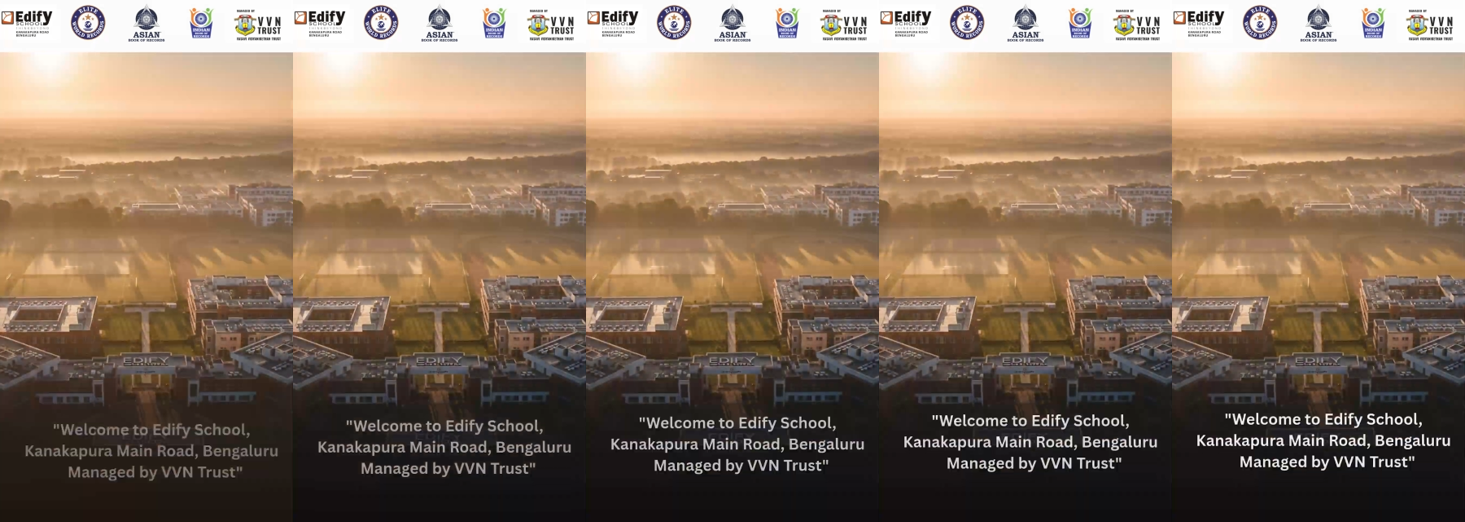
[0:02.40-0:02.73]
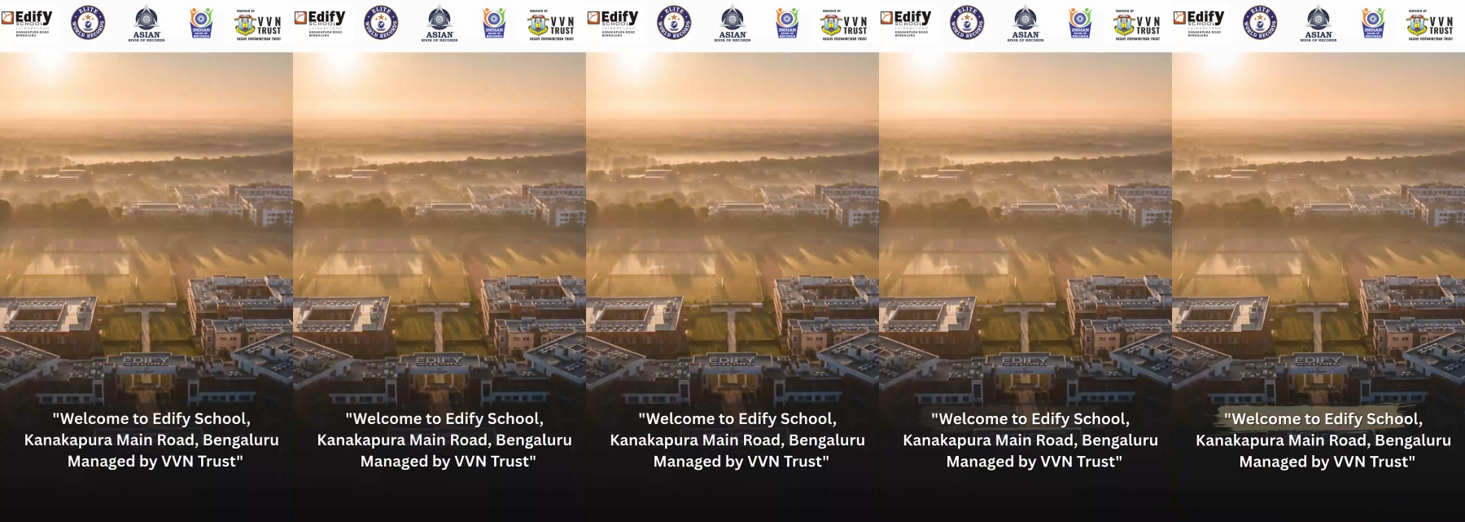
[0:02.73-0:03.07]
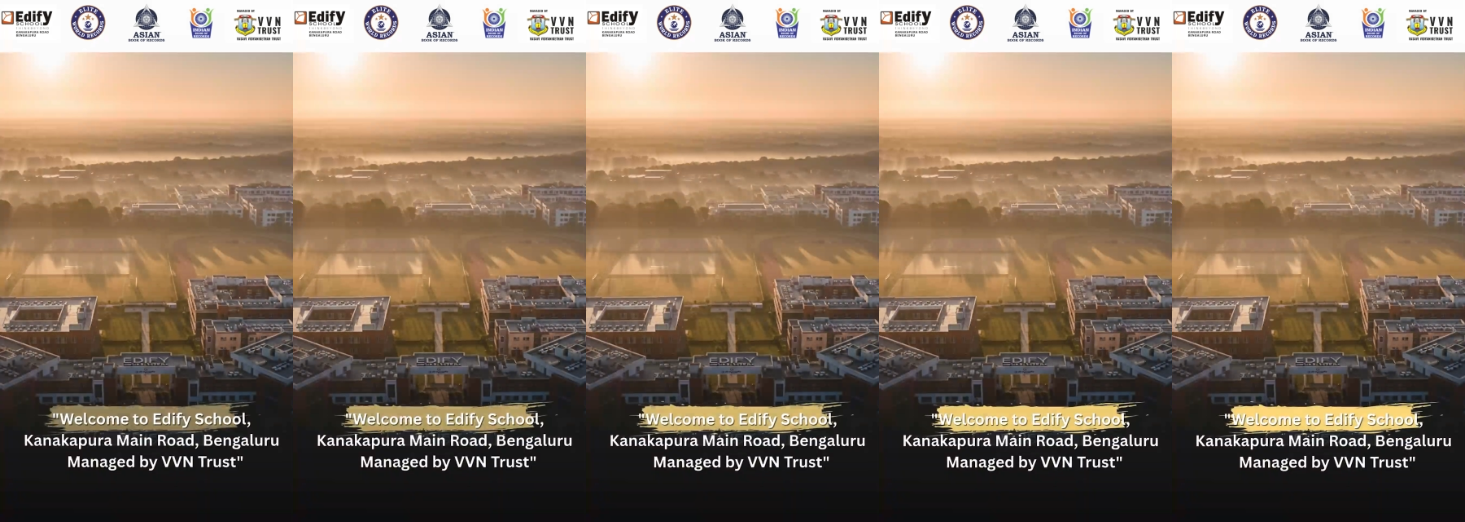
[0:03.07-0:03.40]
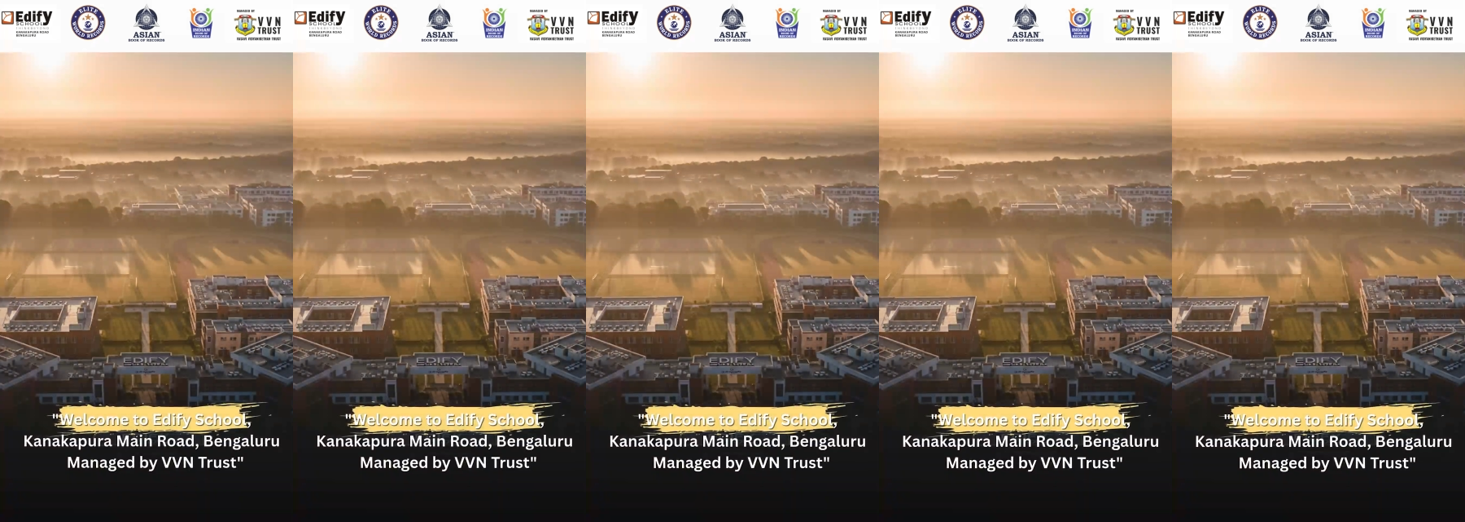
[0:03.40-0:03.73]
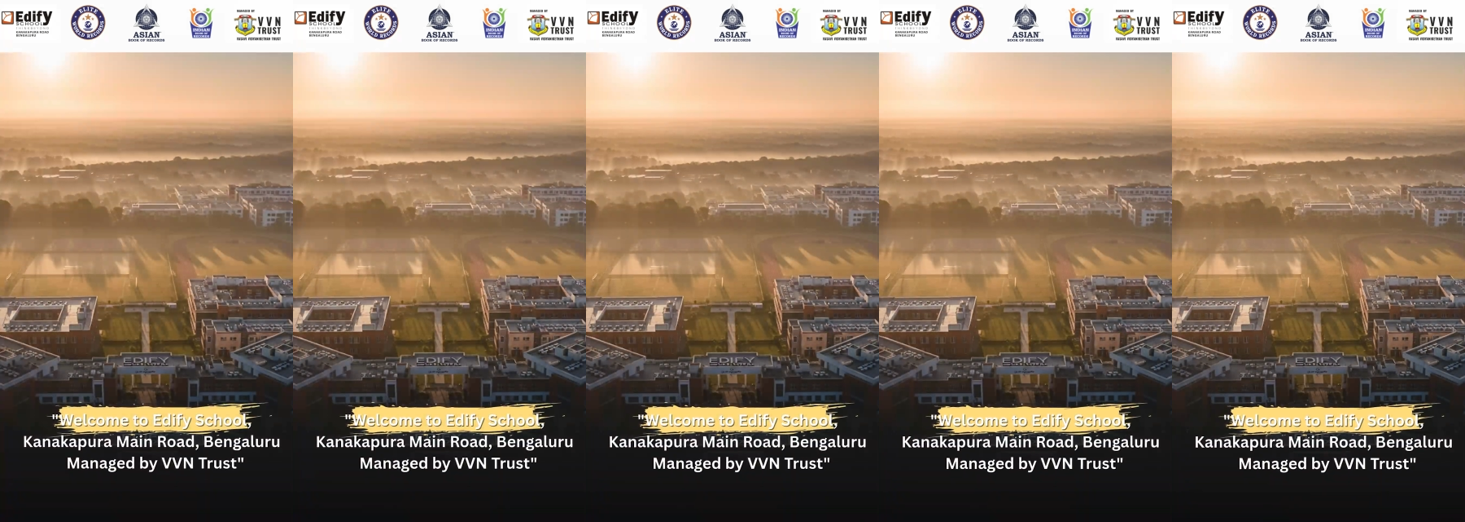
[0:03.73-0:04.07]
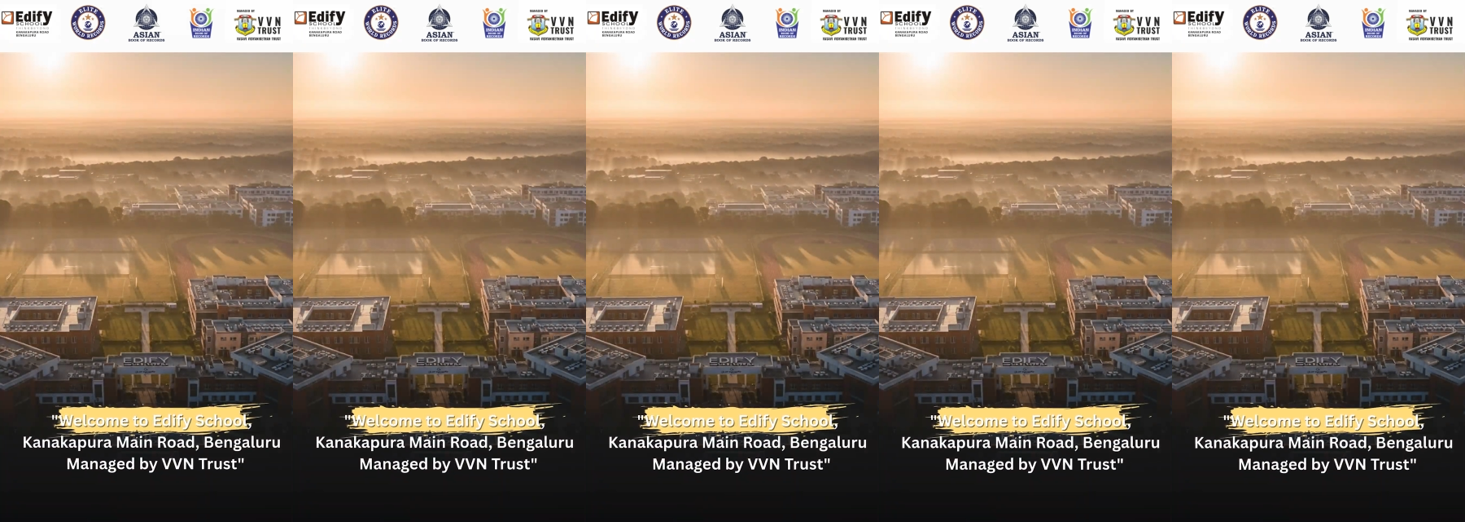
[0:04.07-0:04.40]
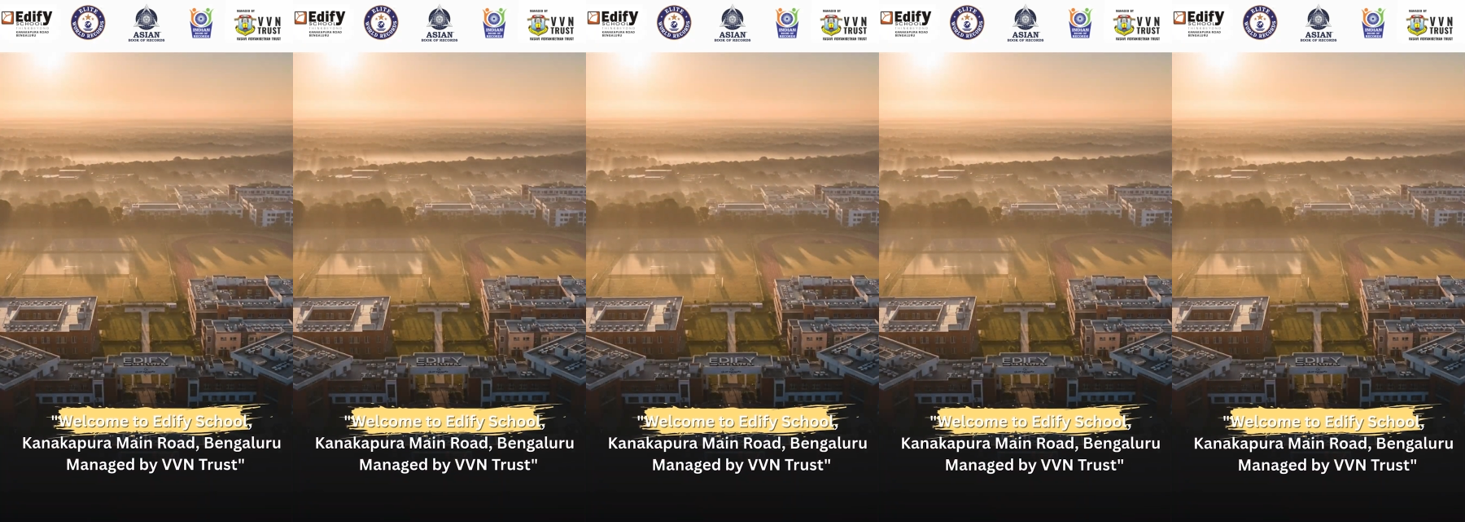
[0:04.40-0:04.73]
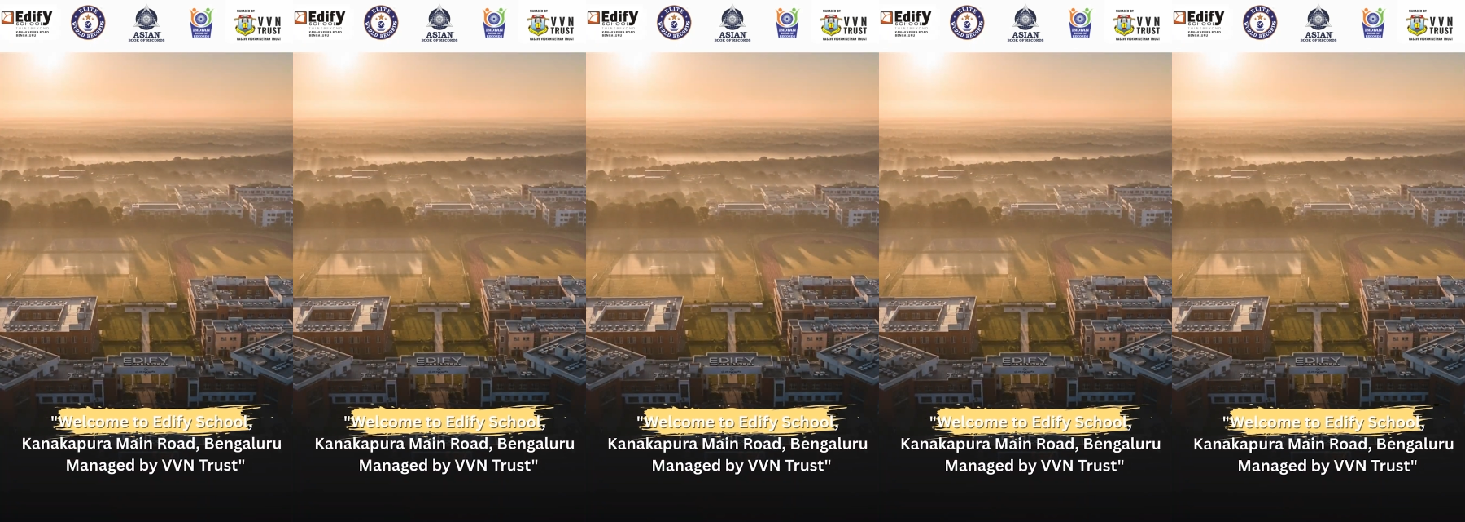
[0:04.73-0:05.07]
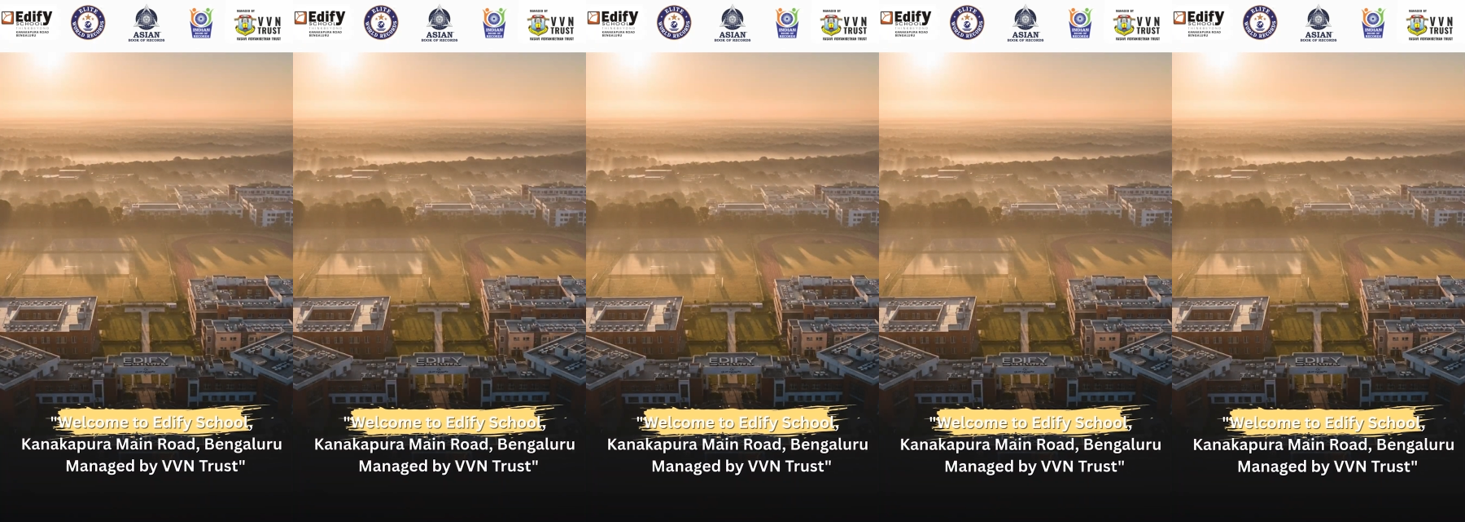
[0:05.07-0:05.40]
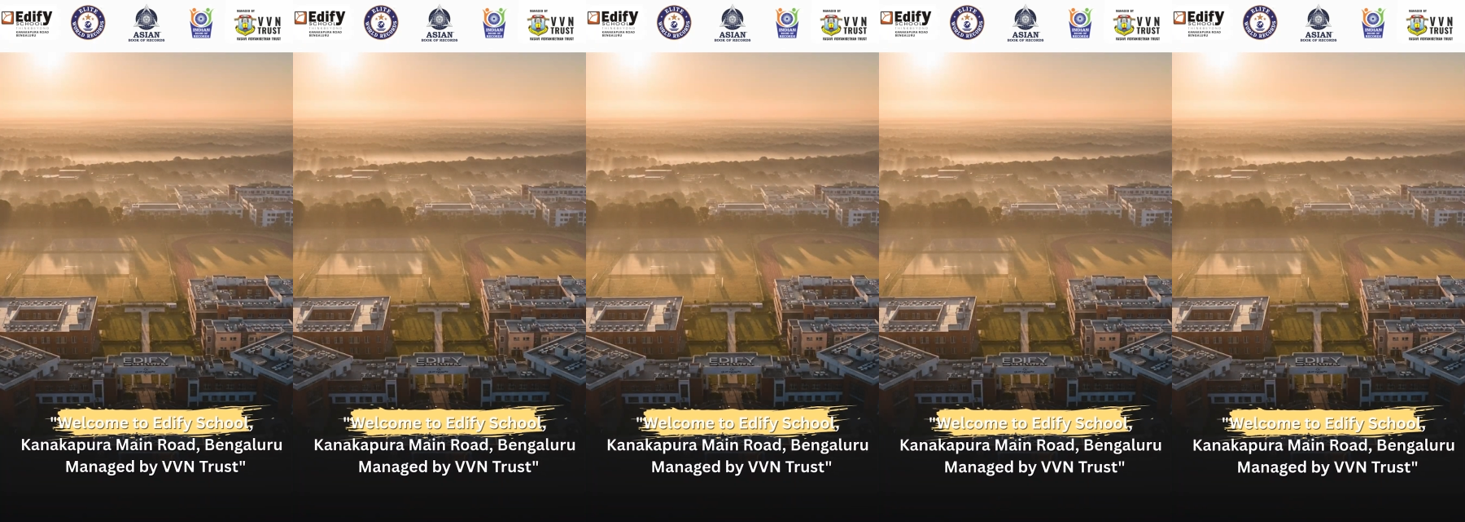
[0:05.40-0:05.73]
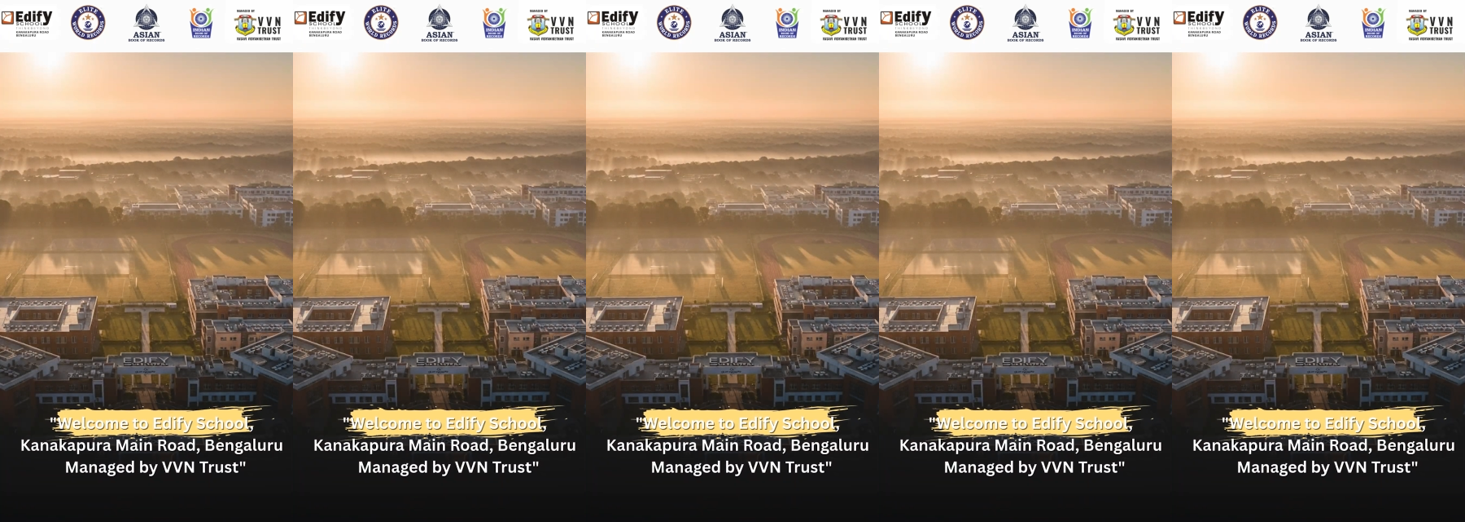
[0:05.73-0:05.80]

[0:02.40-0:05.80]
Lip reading: No face is visible, so there are no lips to read.